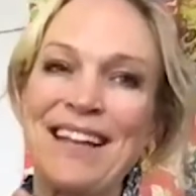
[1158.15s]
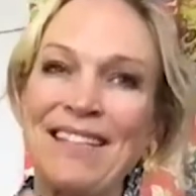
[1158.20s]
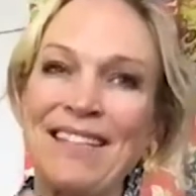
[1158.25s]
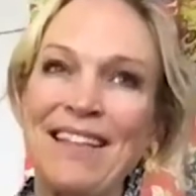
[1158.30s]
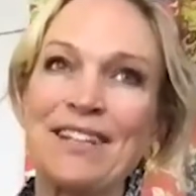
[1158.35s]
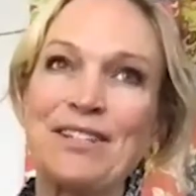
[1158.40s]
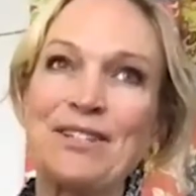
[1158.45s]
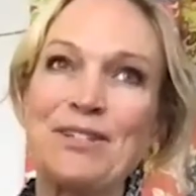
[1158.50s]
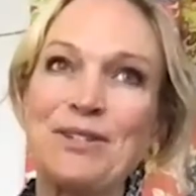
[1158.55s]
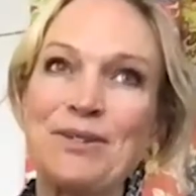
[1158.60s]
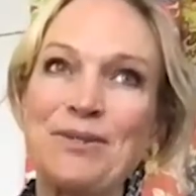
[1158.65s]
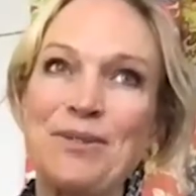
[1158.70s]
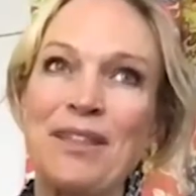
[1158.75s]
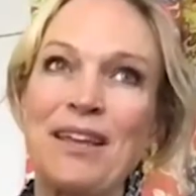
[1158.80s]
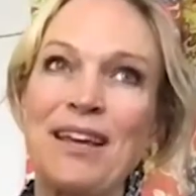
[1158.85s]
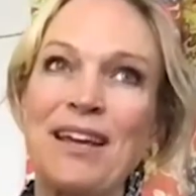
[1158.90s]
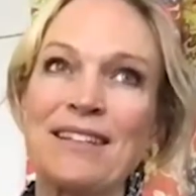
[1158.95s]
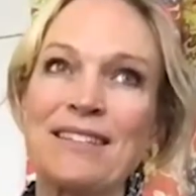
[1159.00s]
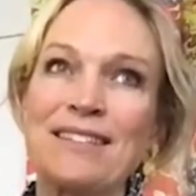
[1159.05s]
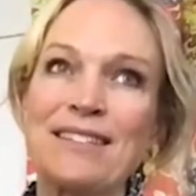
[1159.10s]
I like to do
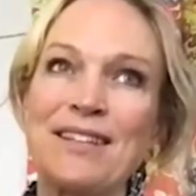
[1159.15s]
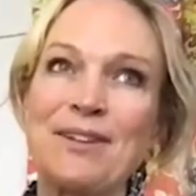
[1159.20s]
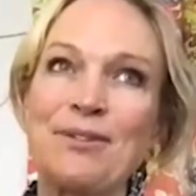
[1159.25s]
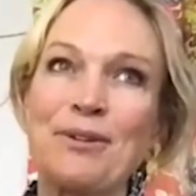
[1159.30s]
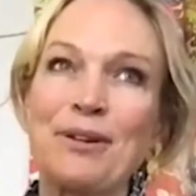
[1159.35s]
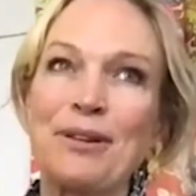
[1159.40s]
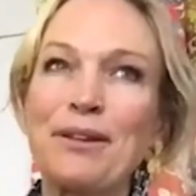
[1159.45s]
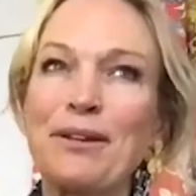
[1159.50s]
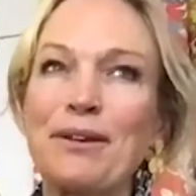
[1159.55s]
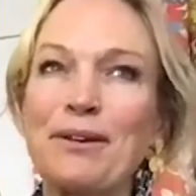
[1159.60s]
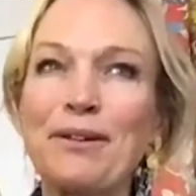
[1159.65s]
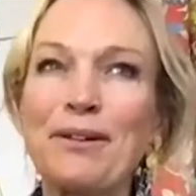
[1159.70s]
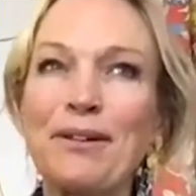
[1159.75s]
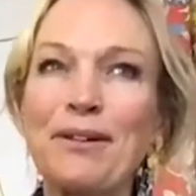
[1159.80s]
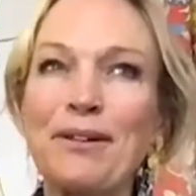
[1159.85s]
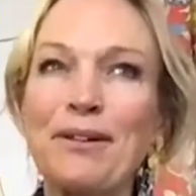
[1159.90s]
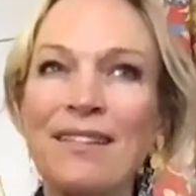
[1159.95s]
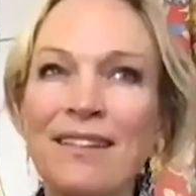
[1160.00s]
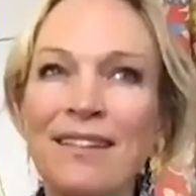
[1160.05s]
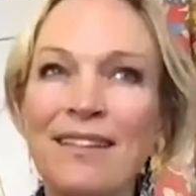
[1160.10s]
things that are a
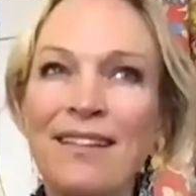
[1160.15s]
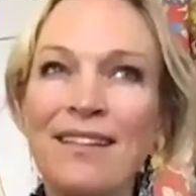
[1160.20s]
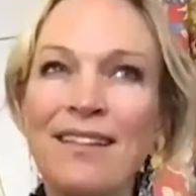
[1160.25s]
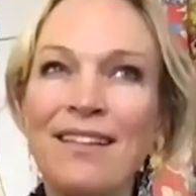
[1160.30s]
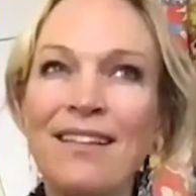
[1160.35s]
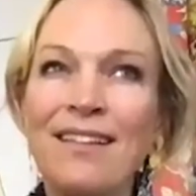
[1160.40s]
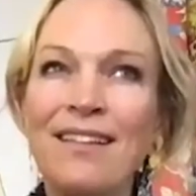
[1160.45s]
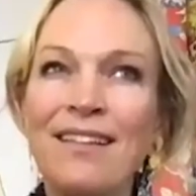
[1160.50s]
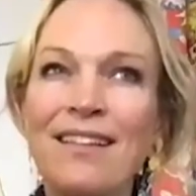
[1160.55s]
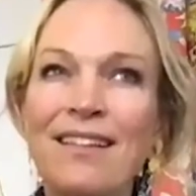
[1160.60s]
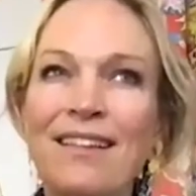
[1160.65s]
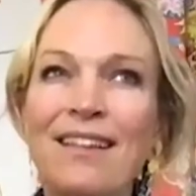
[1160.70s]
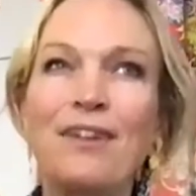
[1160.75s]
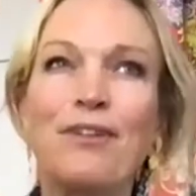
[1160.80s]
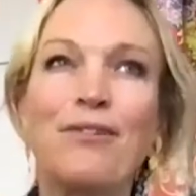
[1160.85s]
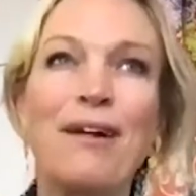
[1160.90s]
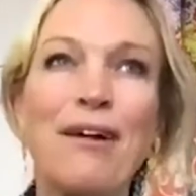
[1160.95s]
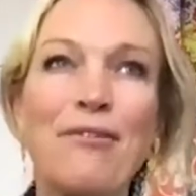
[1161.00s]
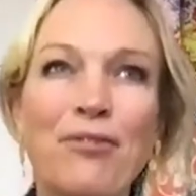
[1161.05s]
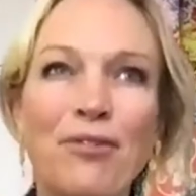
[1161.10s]
little
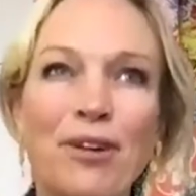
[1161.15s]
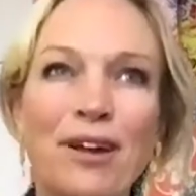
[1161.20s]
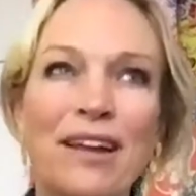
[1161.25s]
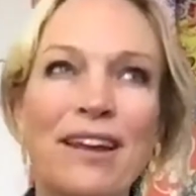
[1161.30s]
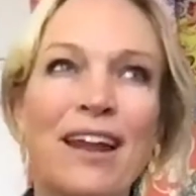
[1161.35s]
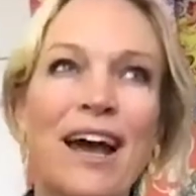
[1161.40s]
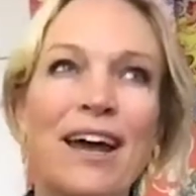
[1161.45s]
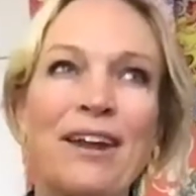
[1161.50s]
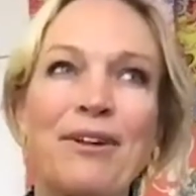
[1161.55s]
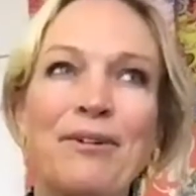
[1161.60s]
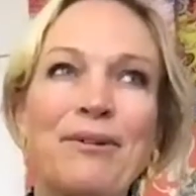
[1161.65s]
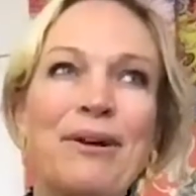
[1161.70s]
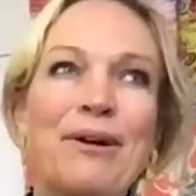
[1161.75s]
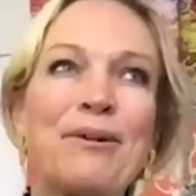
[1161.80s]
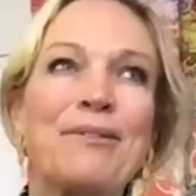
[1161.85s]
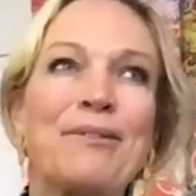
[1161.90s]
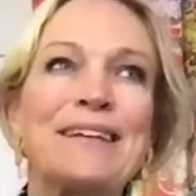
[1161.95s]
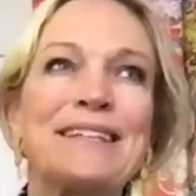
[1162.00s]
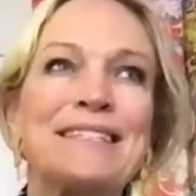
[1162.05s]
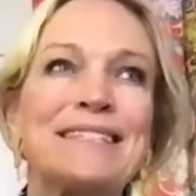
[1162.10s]
irreverent. I don't
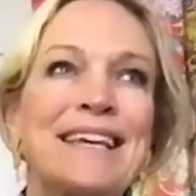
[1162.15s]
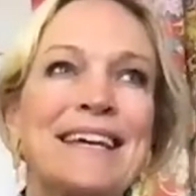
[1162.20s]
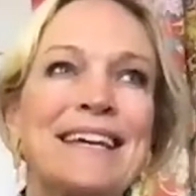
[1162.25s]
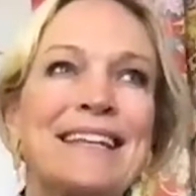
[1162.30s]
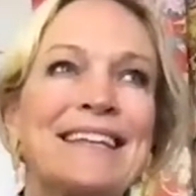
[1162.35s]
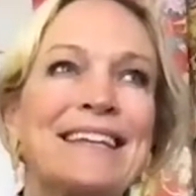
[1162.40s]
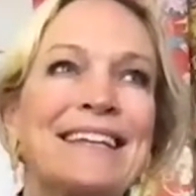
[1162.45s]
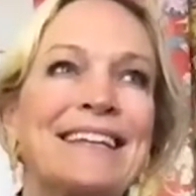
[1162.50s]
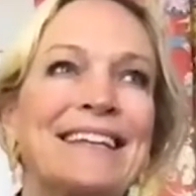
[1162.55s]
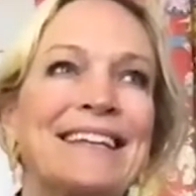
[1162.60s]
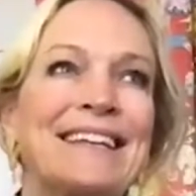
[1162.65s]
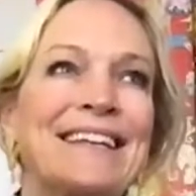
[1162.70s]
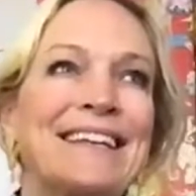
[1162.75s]
know. They say that,